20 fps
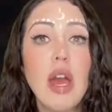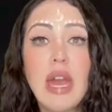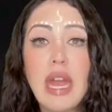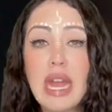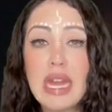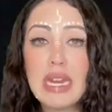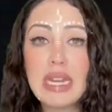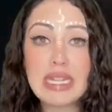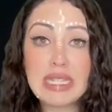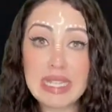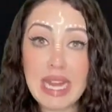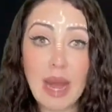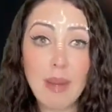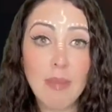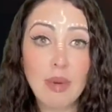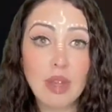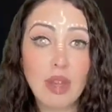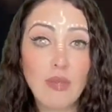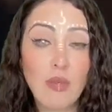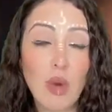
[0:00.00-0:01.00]
An
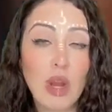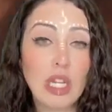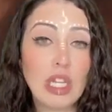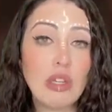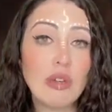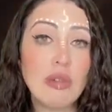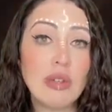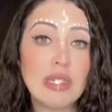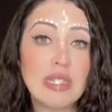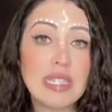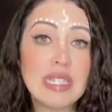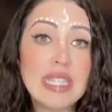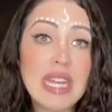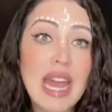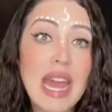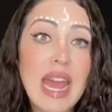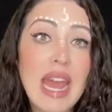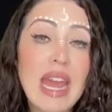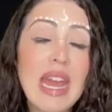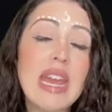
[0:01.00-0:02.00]
example of one you could
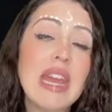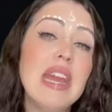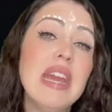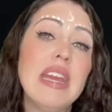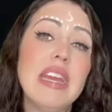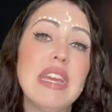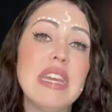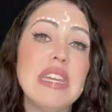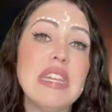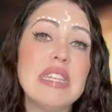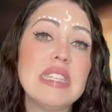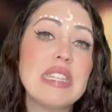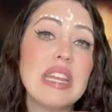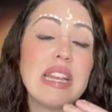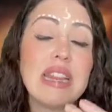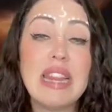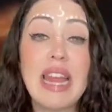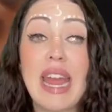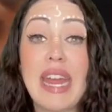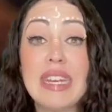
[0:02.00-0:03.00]
say is
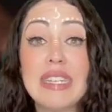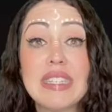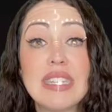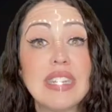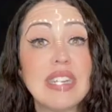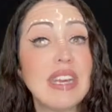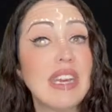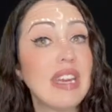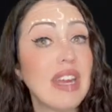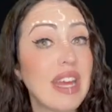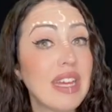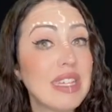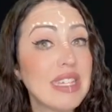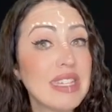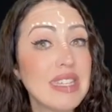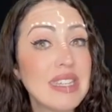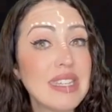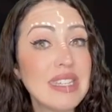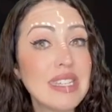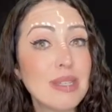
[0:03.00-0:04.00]
light cleanse
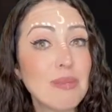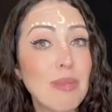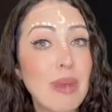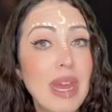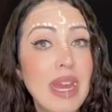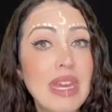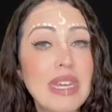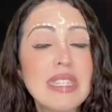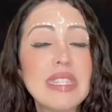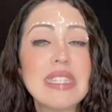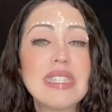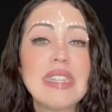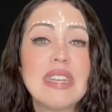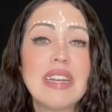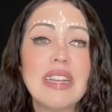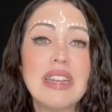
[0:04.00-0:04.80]
this space.